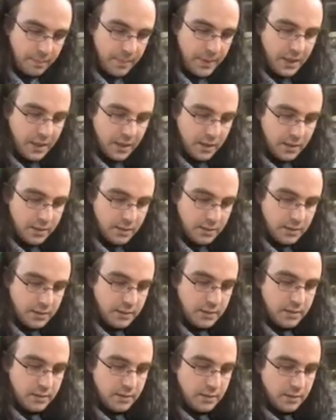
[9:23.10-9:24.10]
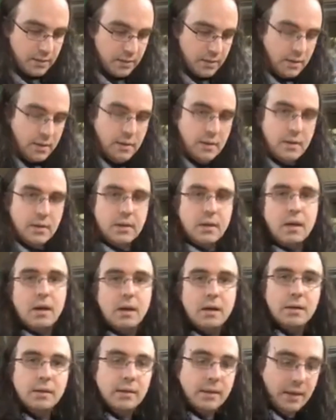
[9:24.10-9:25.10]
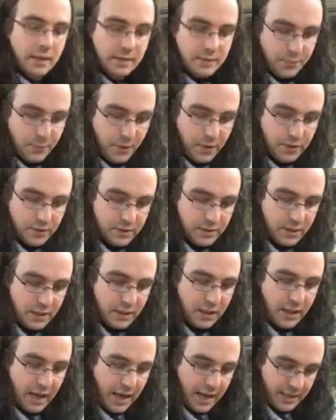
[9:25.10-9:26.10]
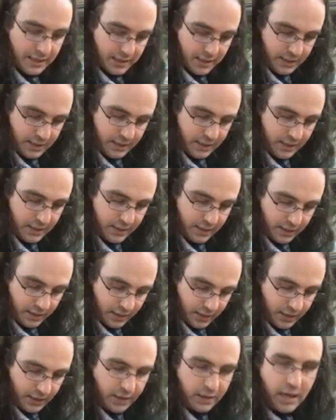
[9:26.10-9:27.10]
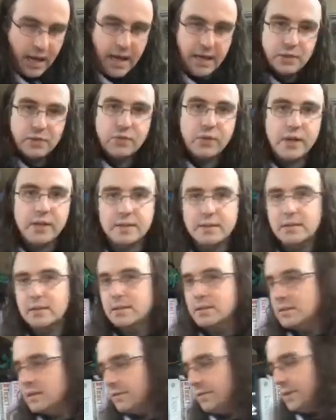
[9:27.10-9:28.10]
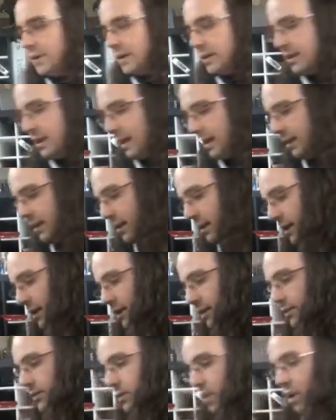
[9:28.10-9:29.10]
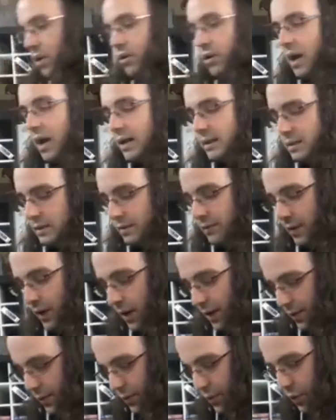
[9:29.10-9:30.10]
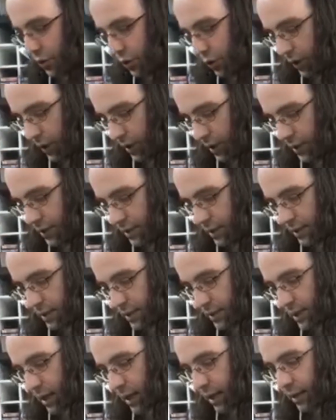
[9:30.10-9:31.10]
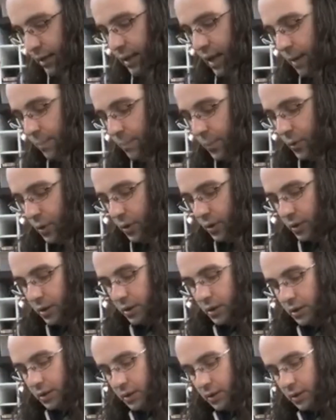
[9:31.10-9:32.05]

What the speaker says: because as well as class and class races and stuff like that, there's all kinds of other goodies inside of that book.